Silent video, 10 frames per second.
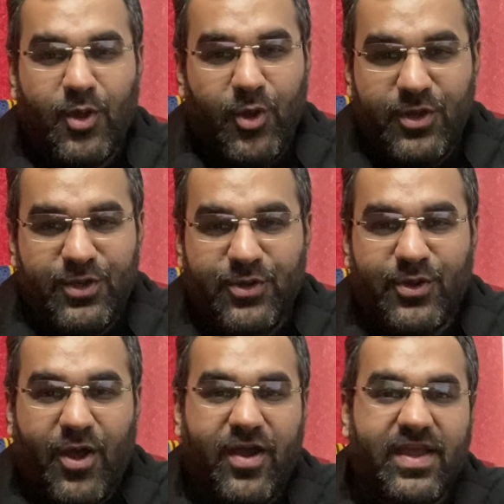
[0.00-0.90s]
no need to
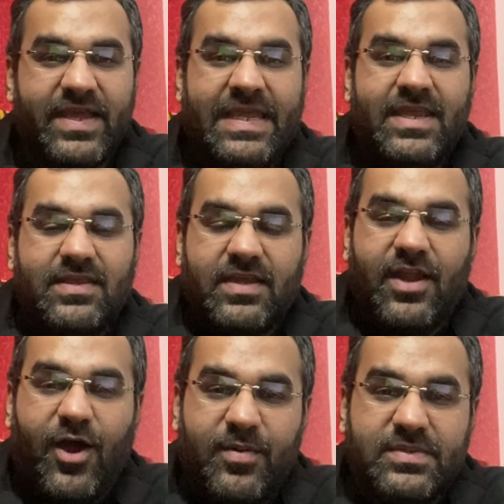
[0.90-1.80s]
talk and
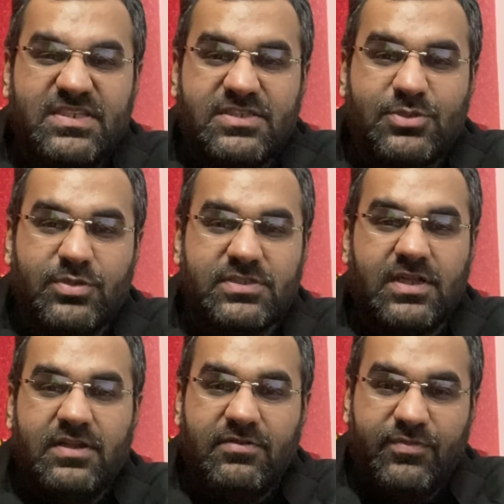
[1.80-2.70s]
how much is
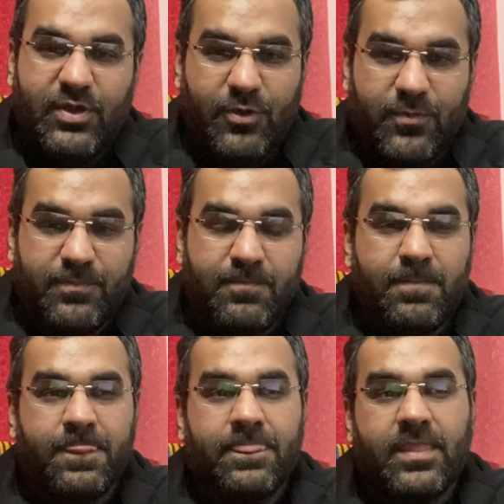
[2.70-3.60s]
social we know
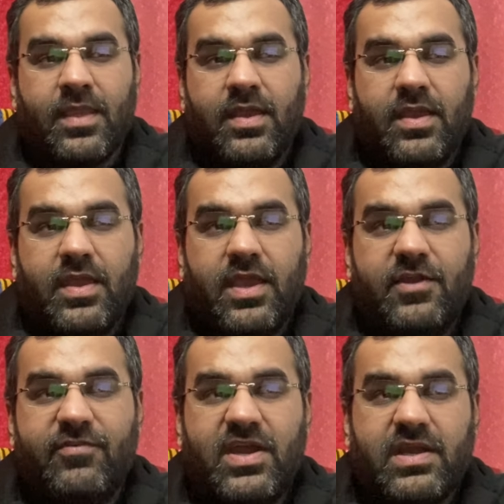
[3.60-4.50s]

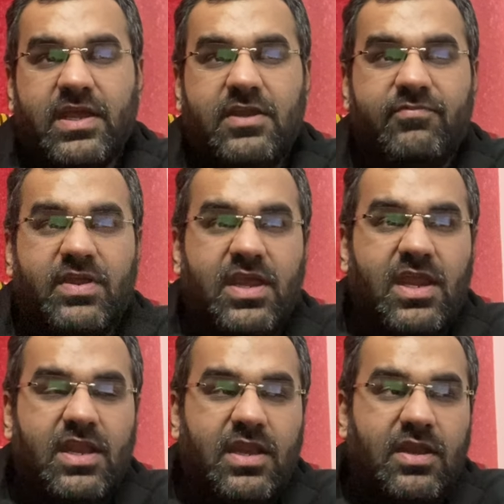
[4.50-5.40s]
in fact in
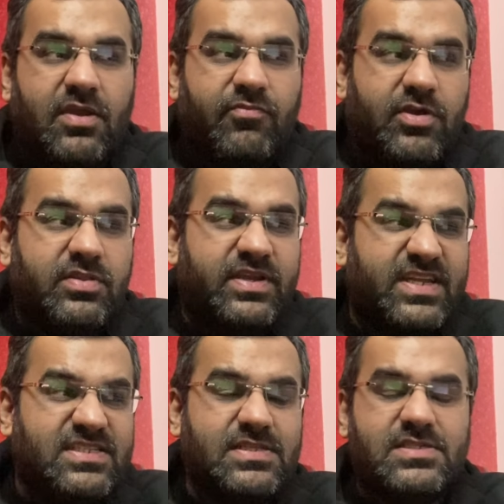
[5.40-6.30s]
in one of the
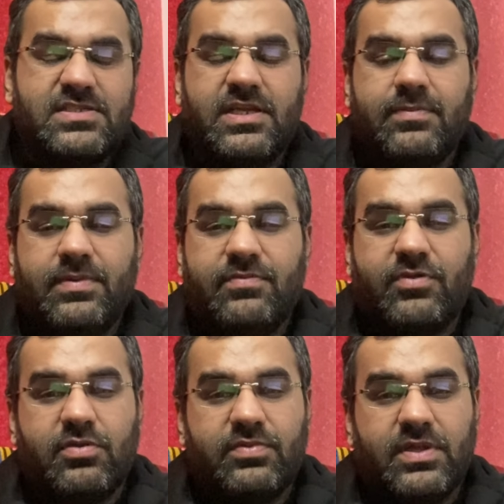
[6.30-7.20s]
recent statement
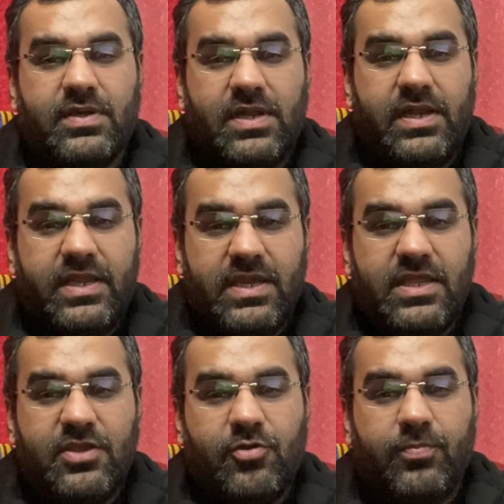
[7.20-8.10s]
one of the
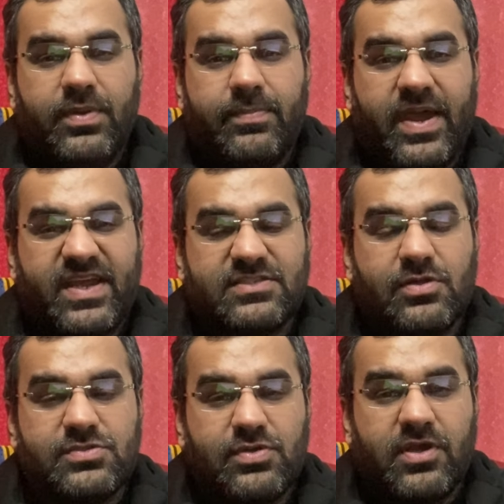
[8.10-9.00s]
leading european banks
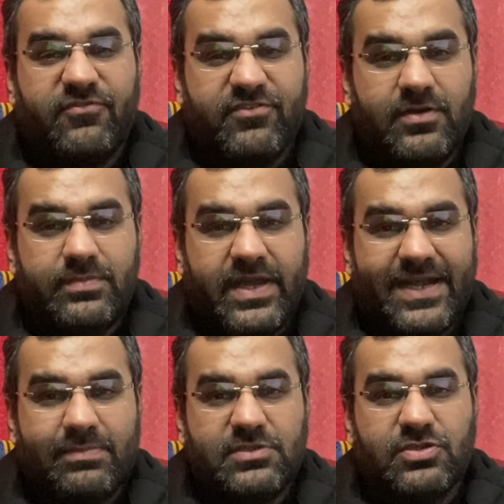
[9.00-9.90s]
also confirmed
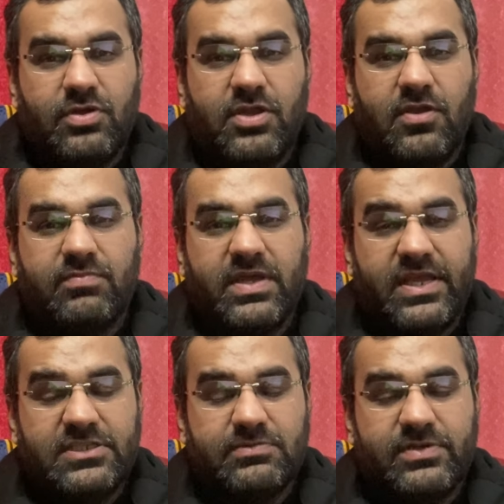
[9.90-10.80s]
that majority of the
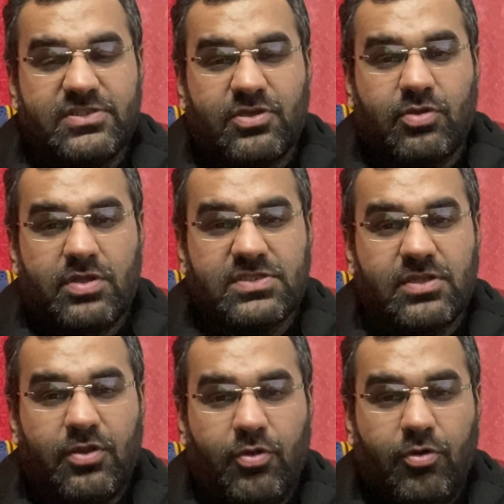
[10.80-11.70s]
hedge funds across
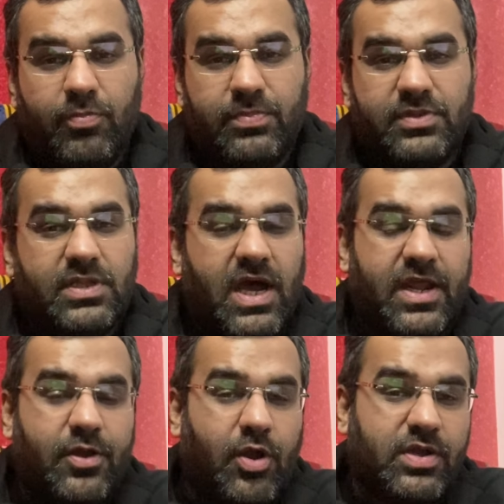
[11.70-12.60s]
the globe
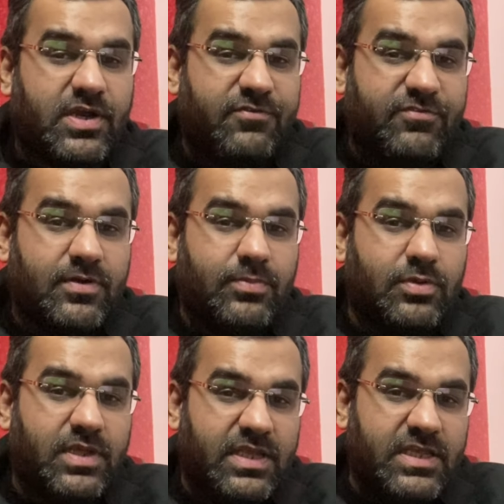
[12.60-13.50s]
are not conformed
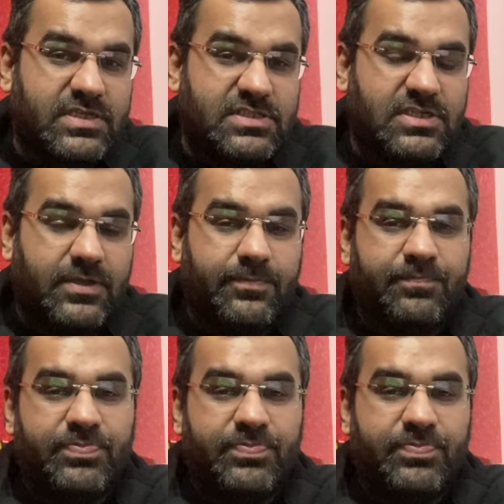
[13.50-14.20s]
to the esg